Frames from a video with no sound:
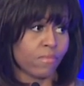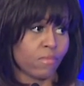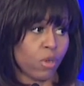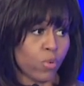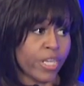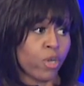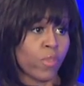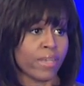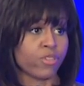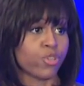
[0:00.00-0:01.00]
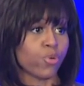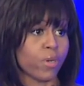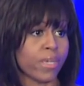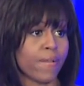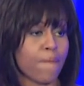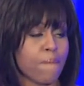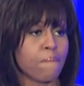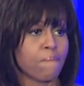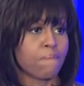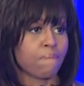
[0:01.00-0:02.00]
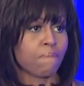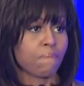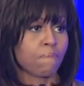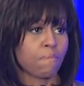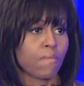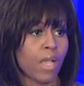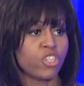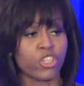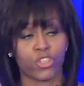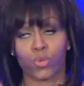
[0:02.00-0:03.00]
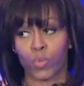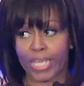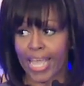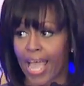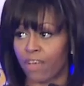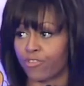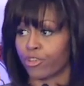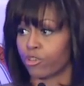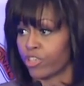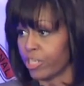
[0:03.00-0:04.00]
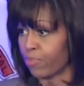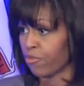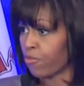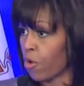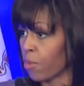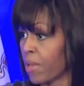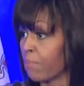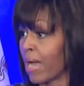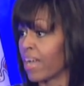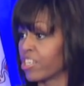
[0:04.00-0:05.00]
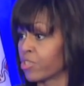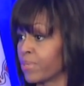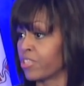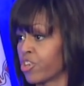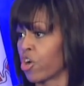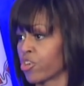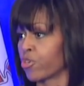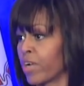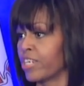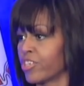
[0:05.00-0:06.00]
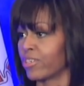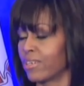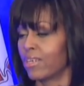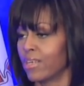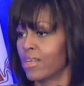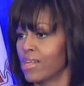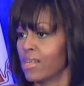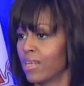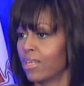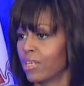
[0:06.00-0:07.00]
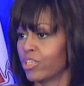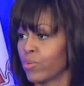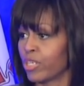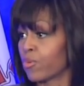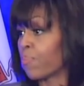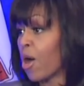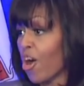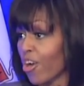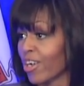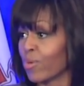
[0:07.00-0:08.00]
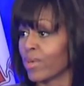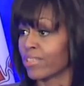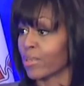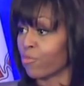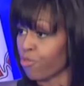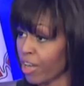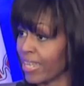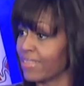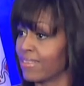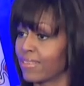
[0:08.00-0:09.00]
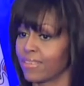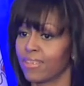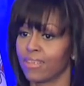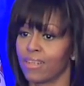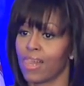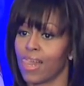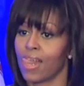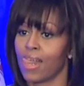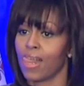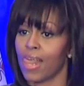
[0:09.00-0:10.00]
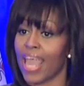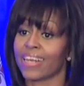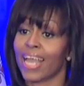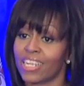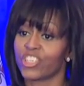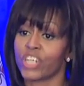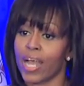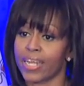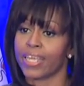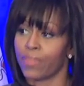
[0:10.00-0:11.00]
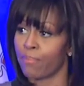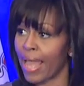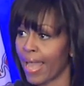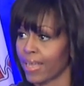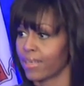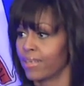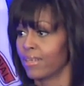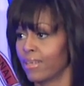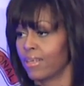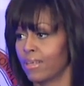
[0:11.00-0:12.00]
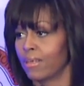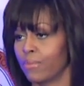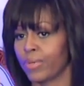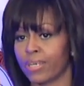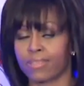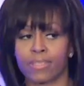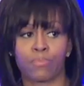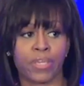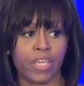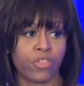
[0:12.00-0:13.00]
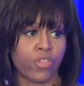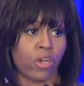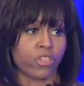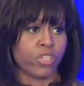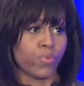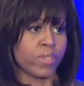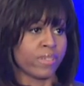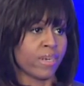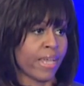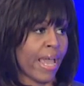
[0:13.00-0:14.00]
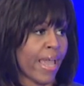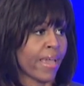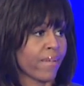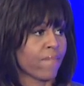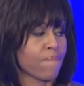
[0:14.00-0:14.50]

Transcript: oh, we know that story. Just a week after she performed at my husband's inauguration, she went to a park with some friends and got shot in the back because some kid thought she was in a gang.